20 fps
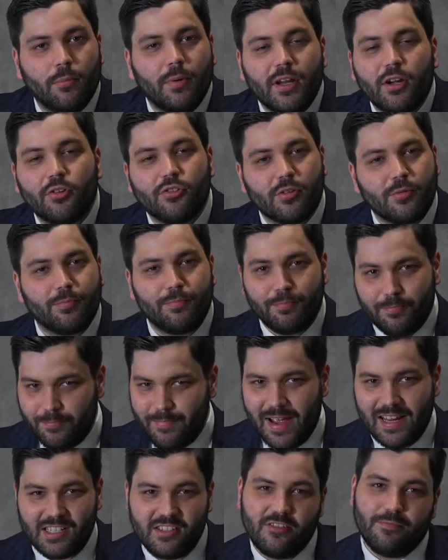But there was a
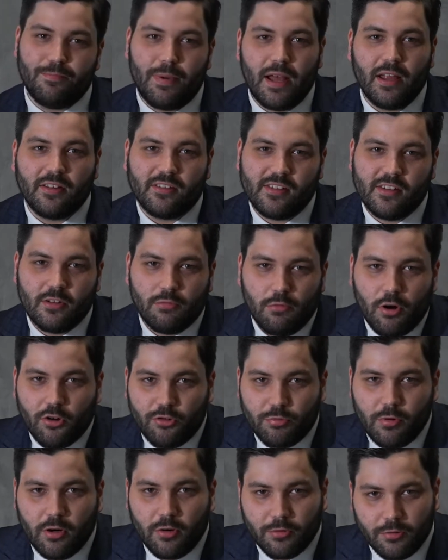massive buzz in the
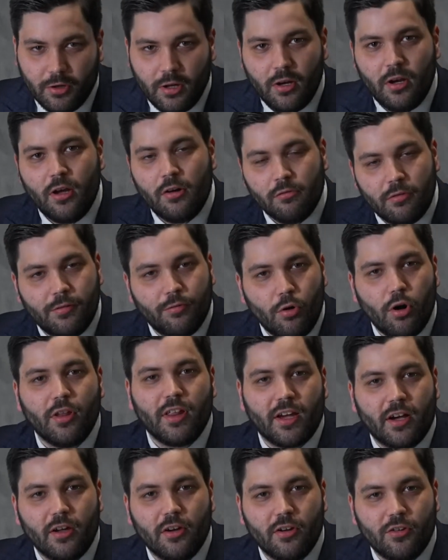watch world with what
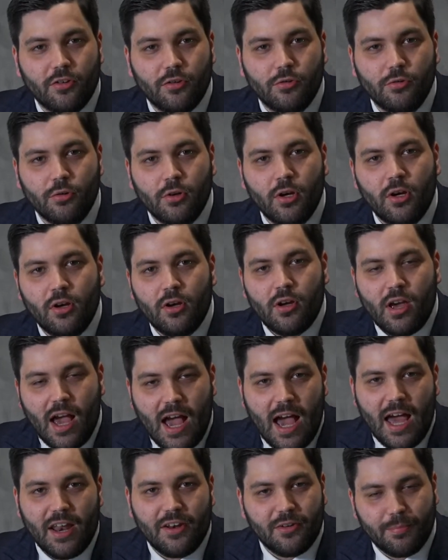they're going to do,
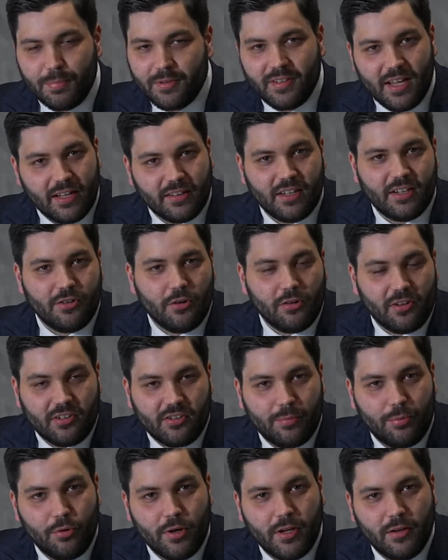and Patek did not
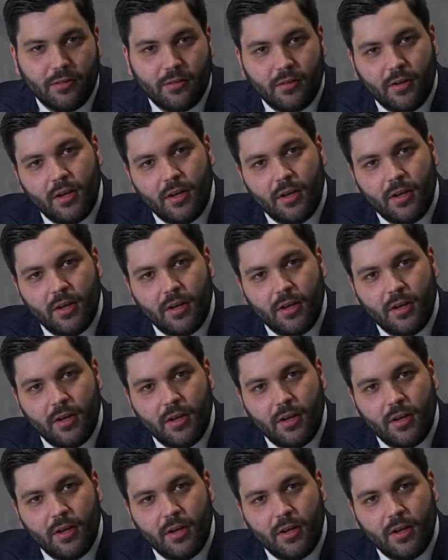disappoint.